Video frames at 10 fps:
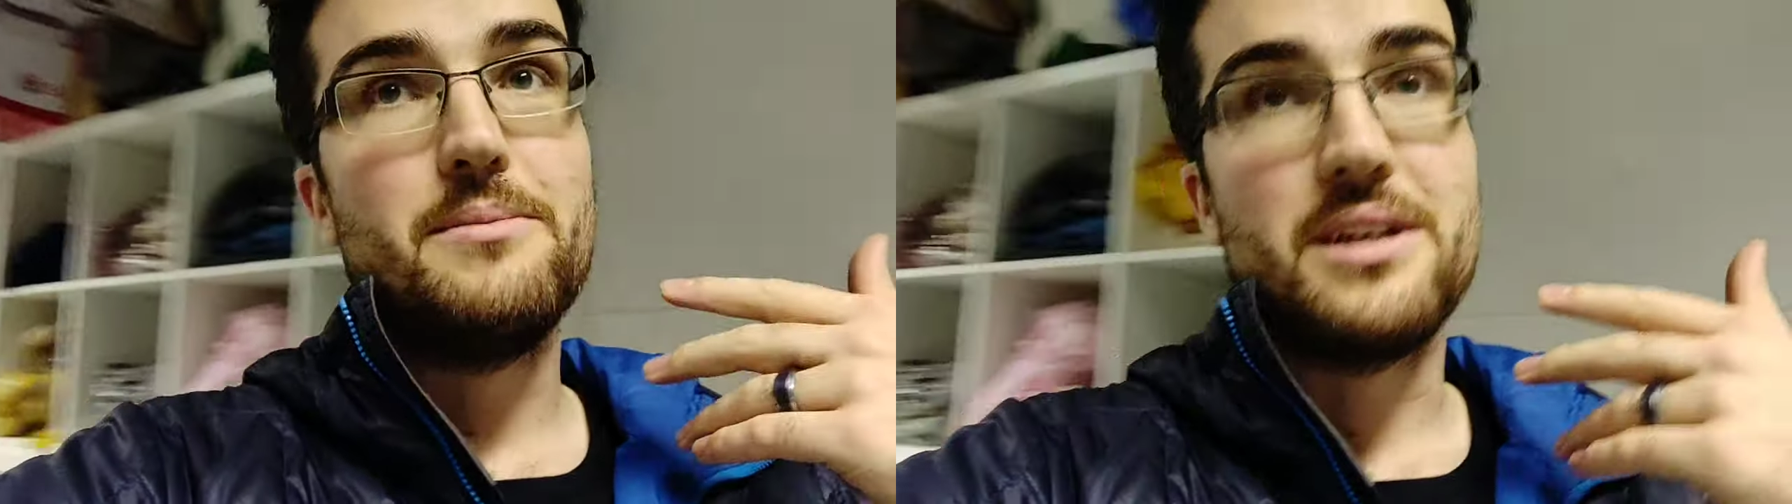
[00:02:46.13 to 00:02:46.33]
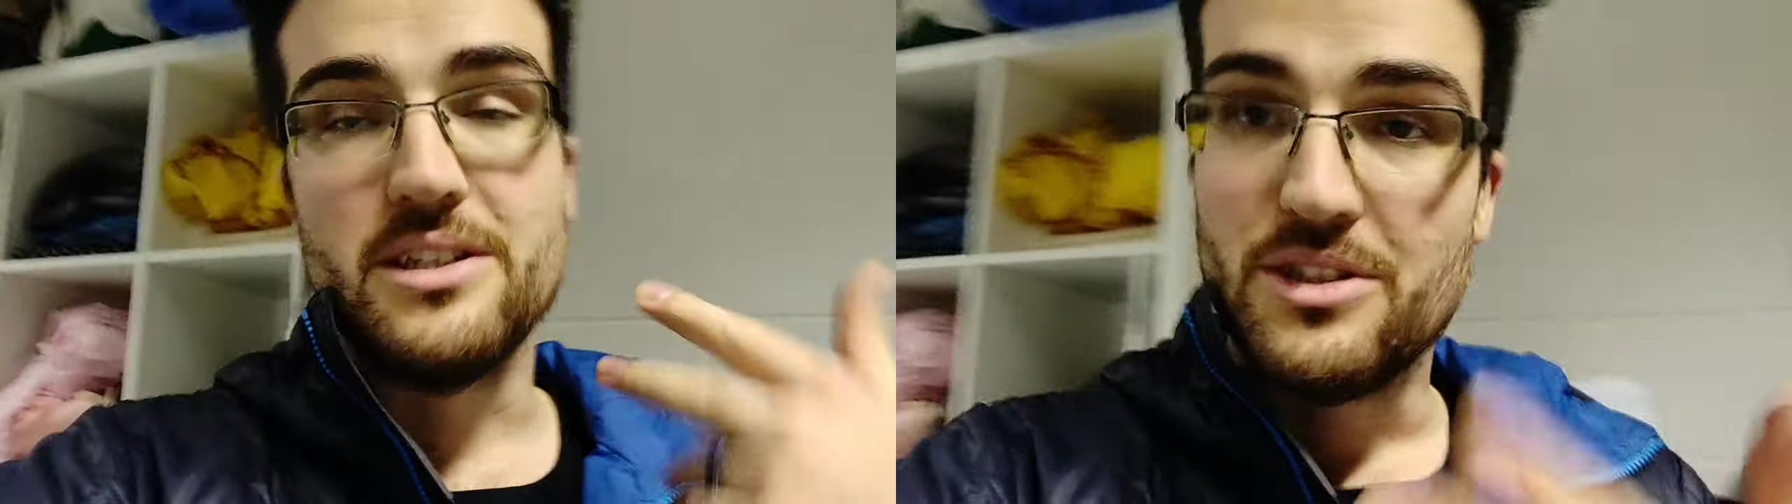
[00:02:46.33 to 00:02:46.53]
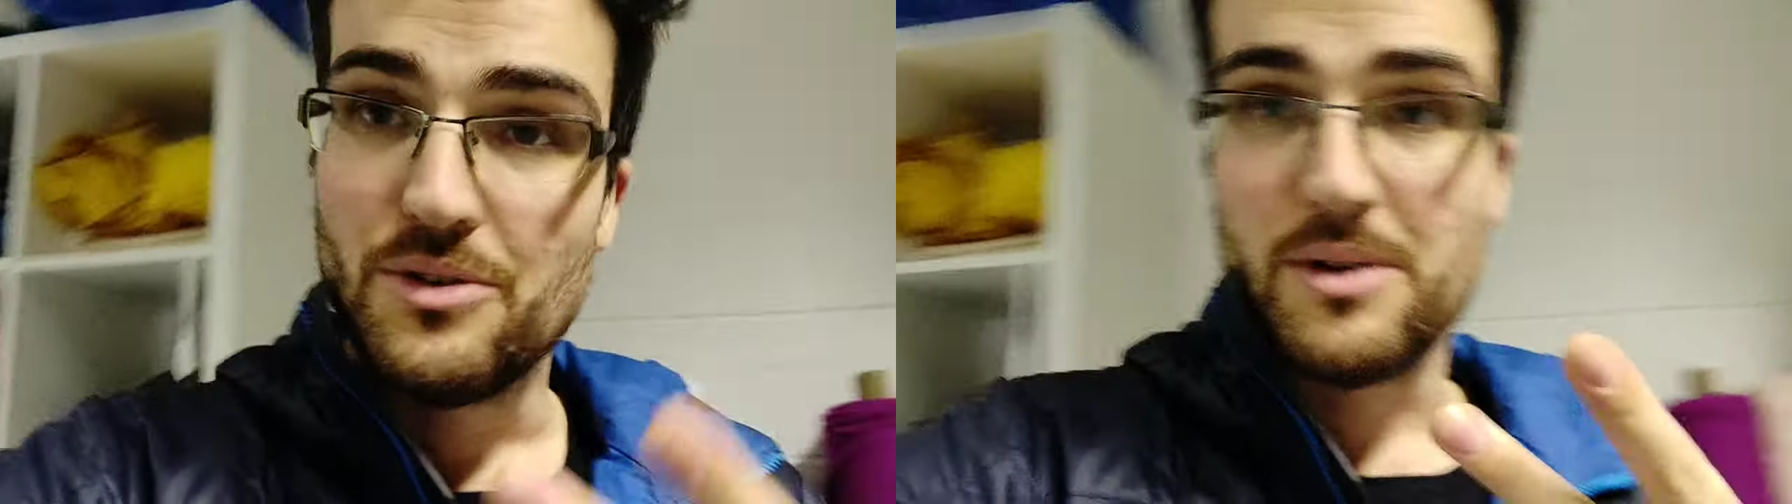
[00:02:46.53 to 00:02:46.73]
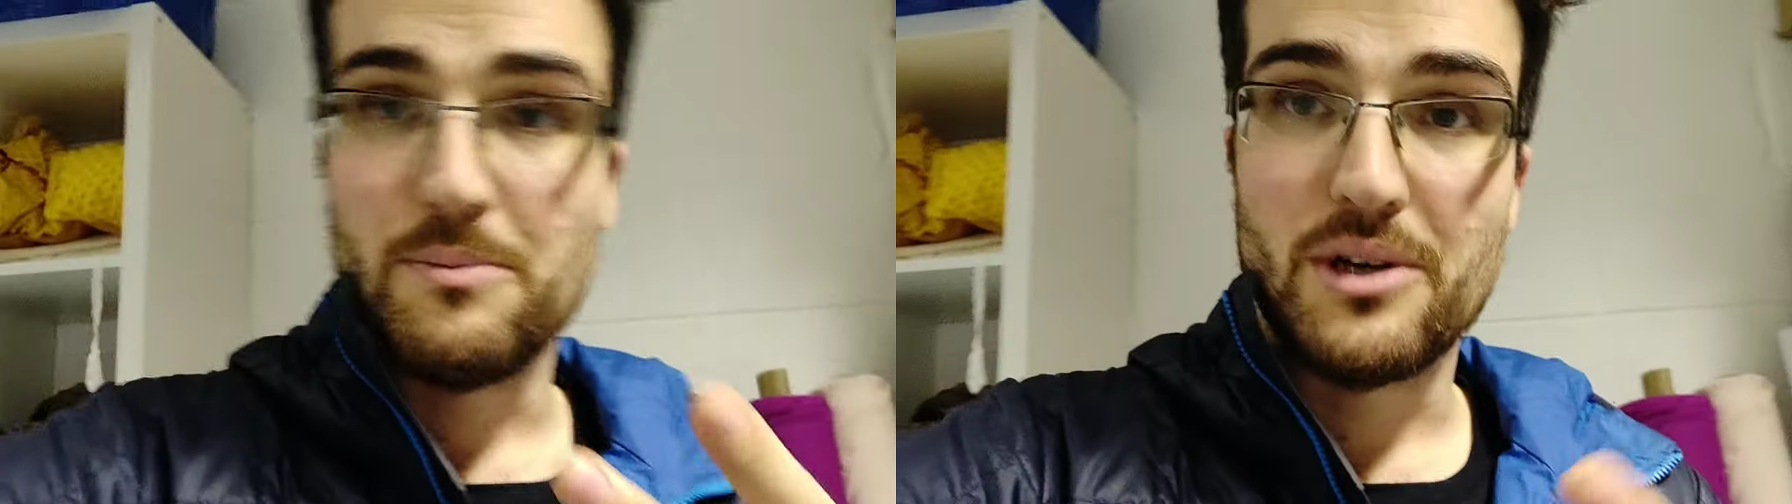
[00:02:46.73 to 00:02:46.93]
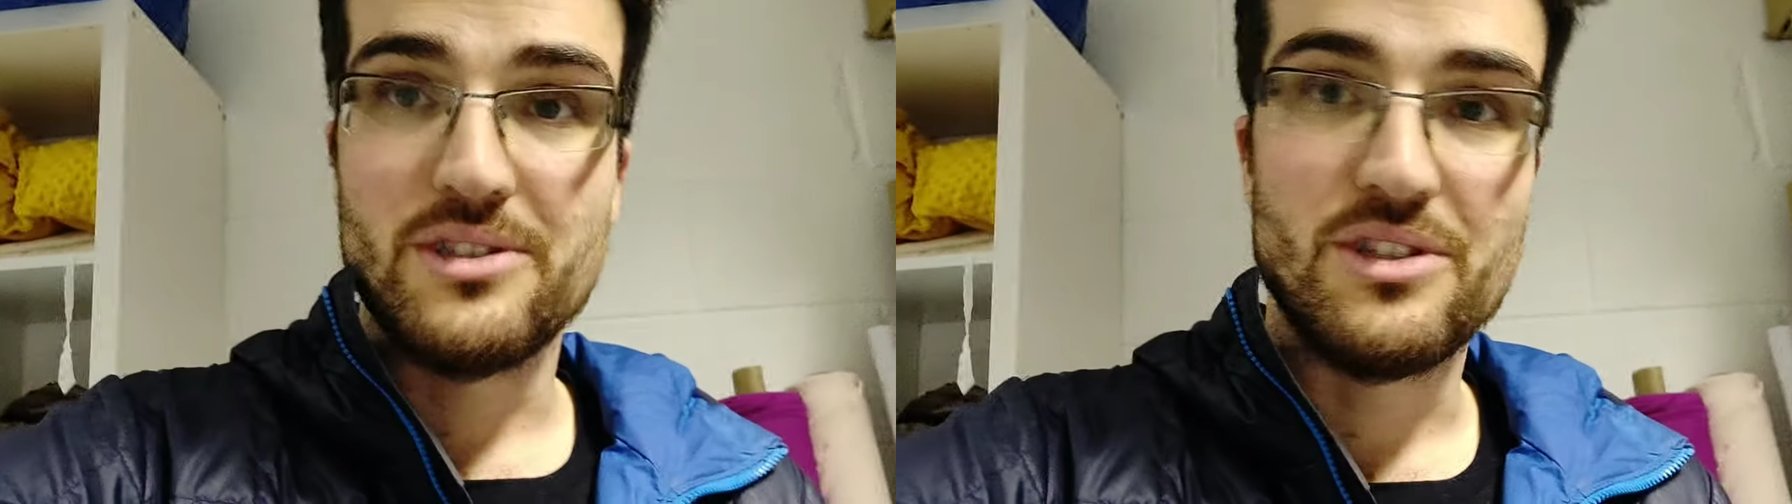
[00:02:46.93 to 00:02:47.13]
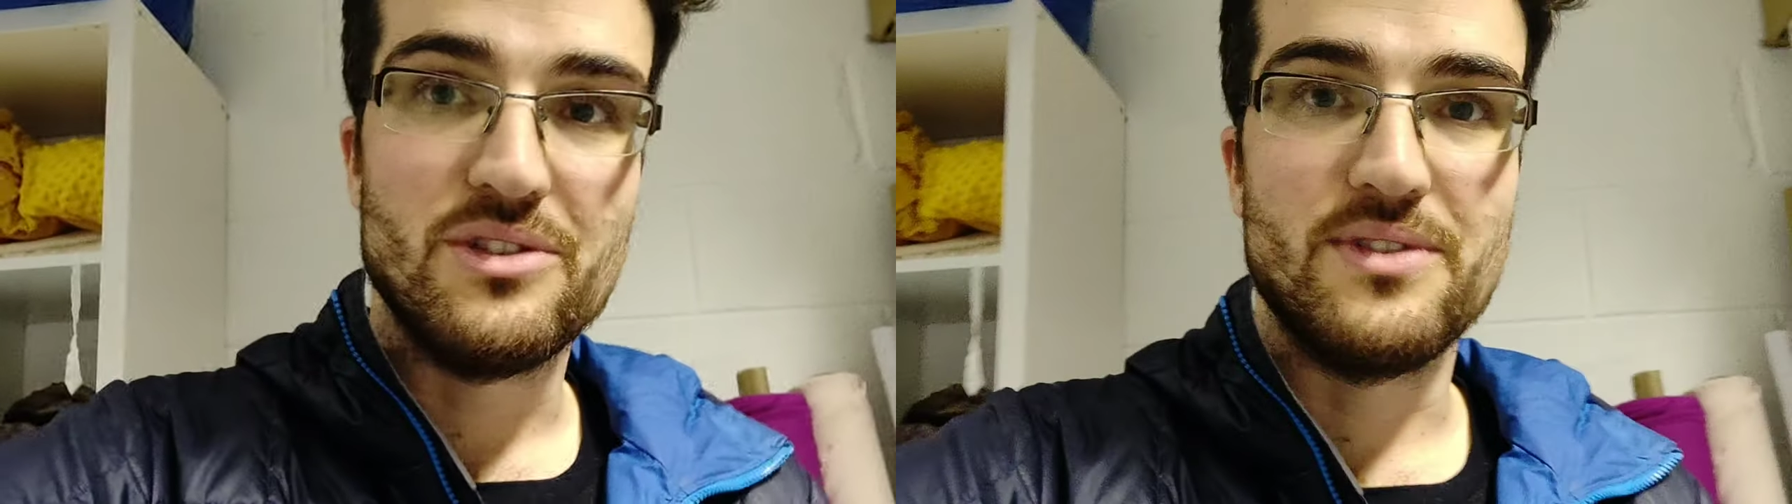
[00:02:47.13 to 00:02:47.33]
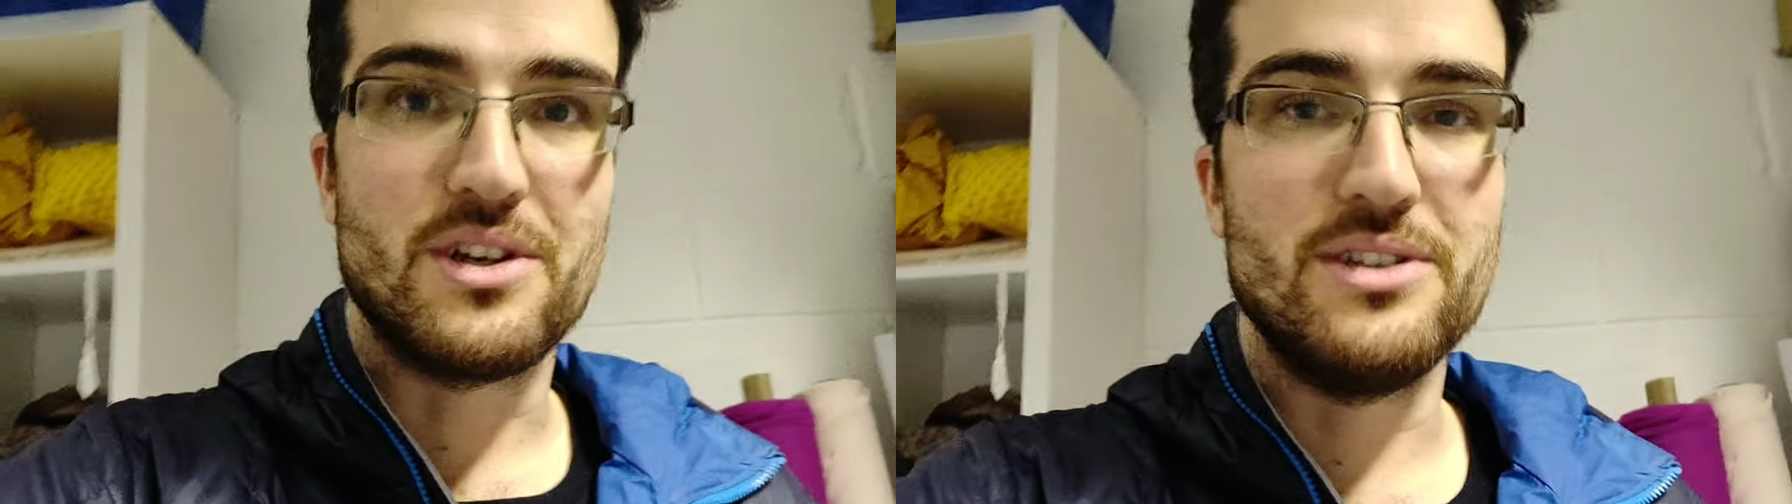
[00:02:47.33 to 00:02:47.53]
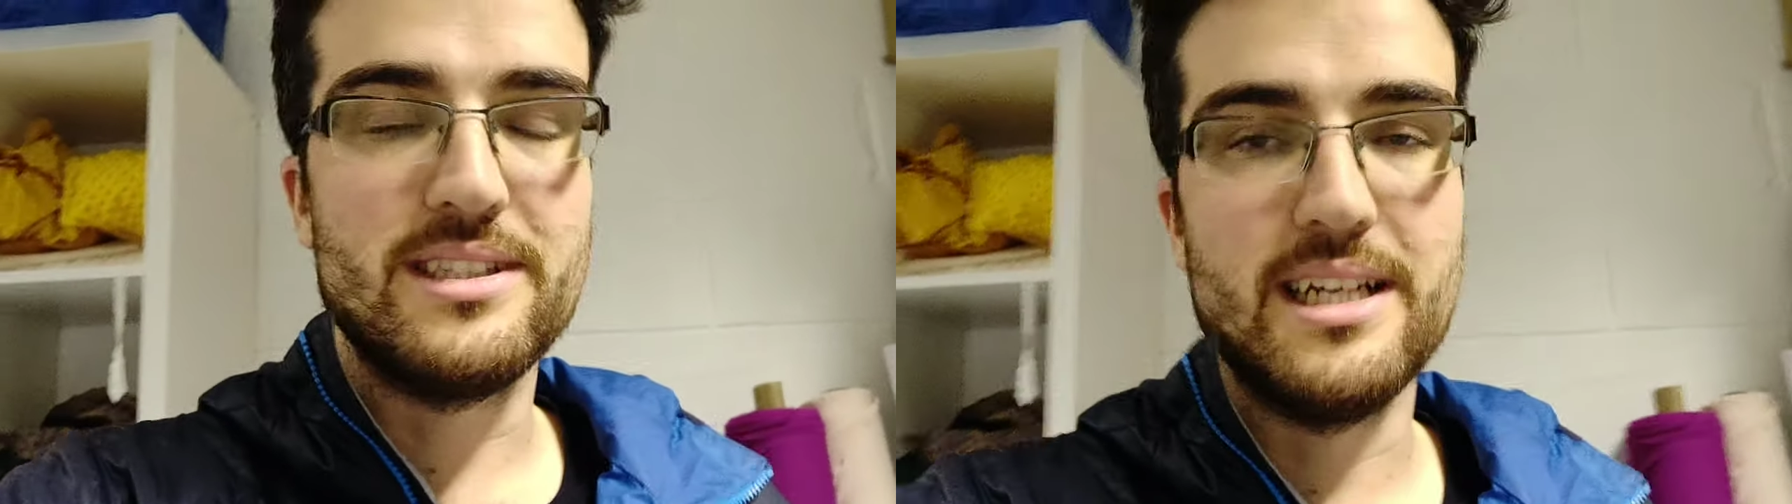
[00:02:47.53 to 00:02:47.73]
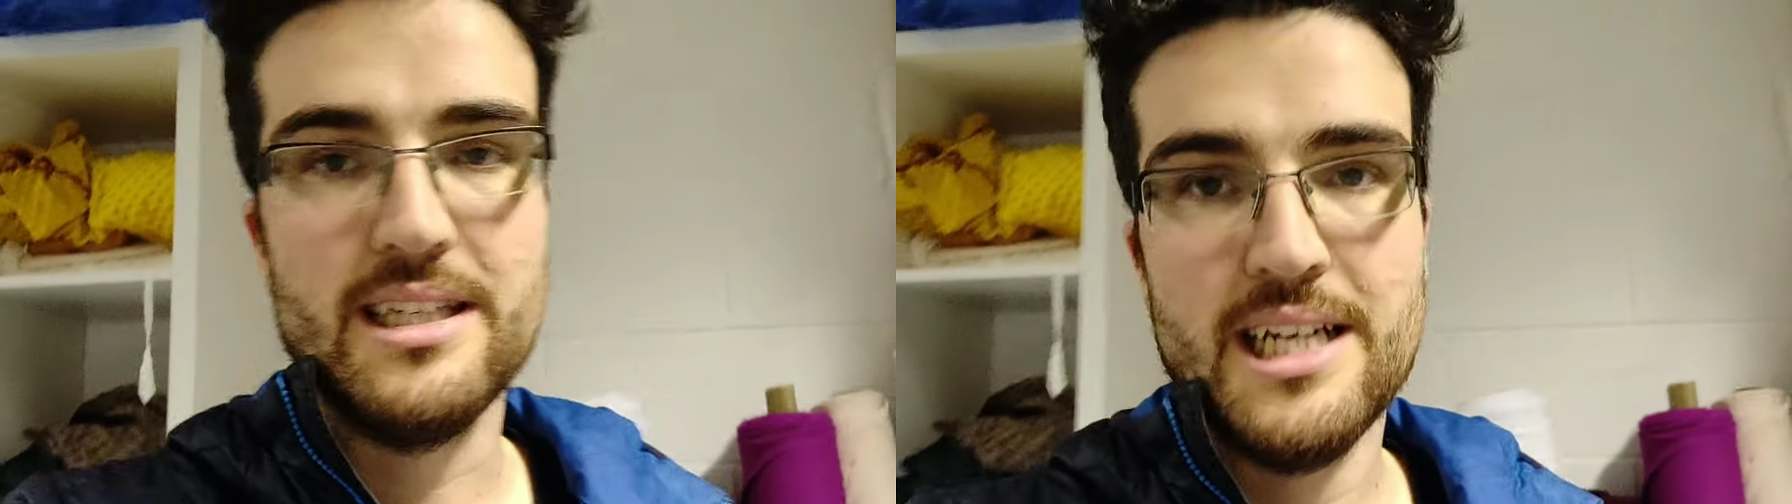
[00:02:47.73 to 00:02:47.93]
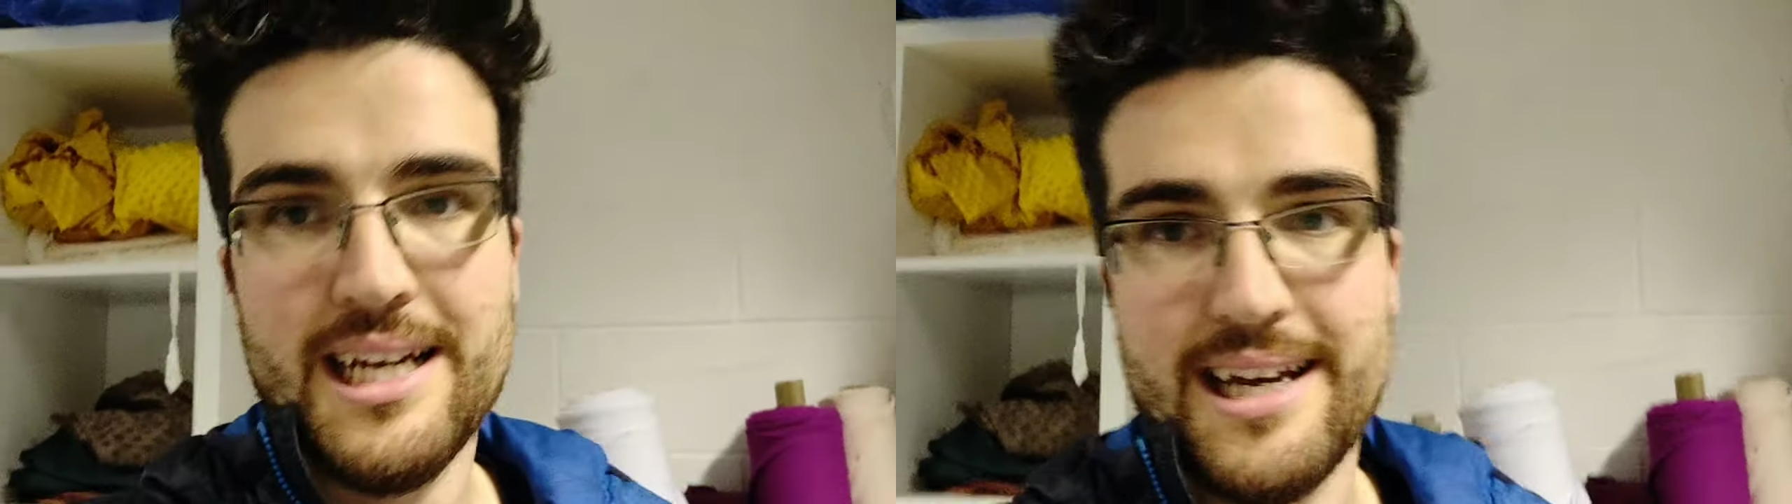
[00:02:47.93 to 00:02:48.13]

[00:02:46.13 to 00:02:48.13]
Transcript: because you can post useful content,